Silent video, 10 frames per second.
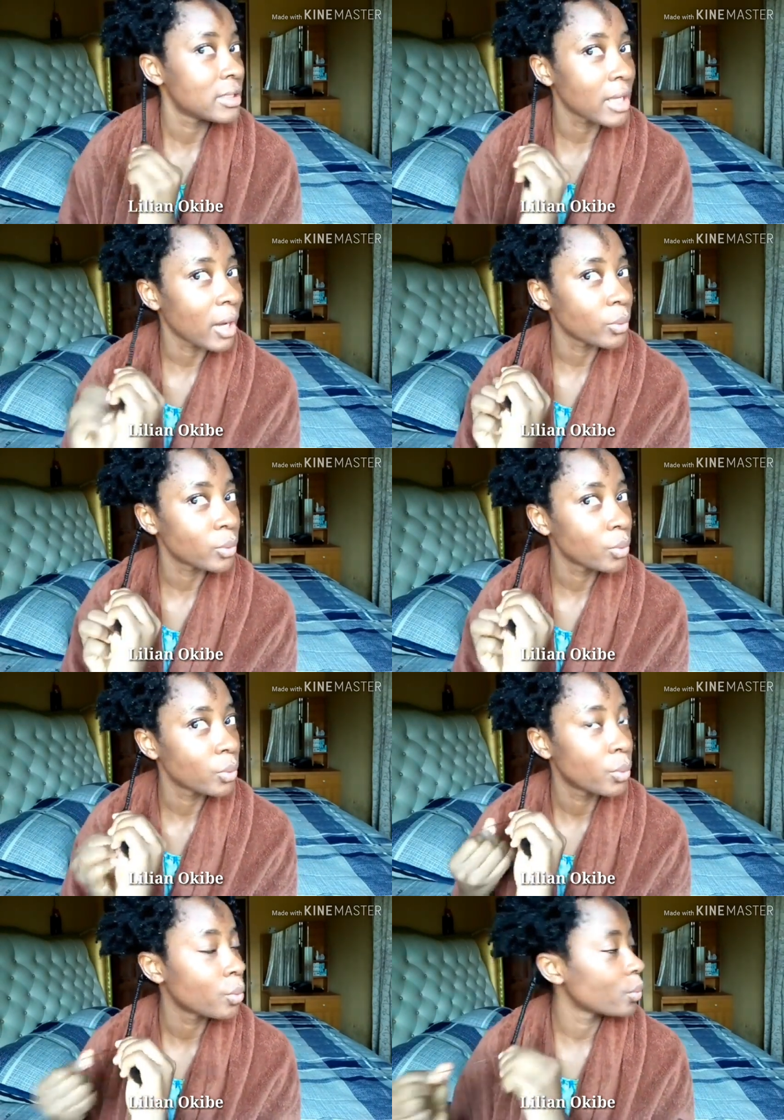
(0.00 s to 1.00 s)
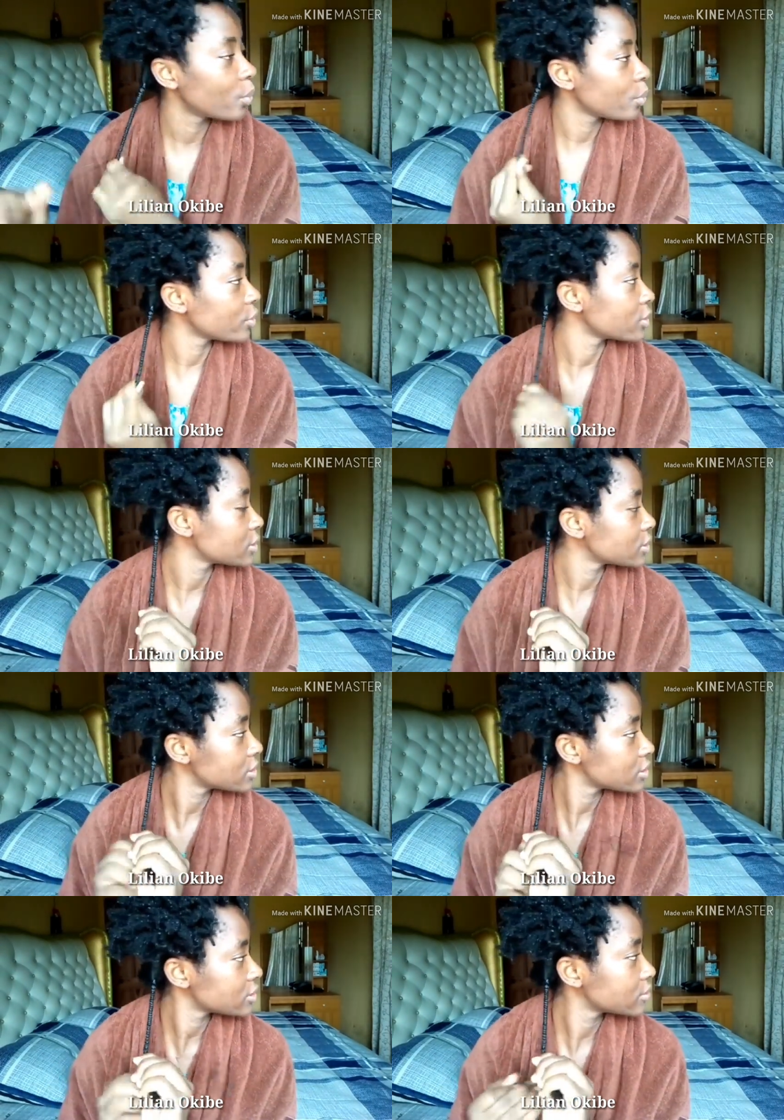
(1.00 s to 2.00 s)

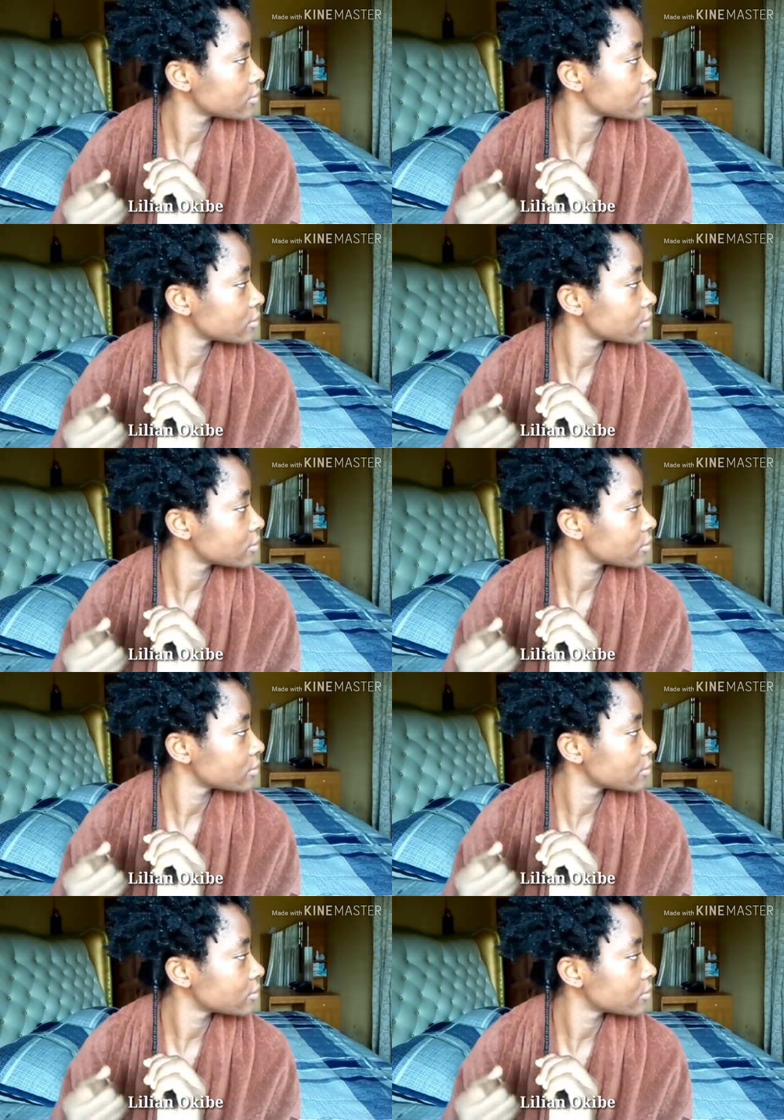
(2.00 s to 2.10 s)
downwards.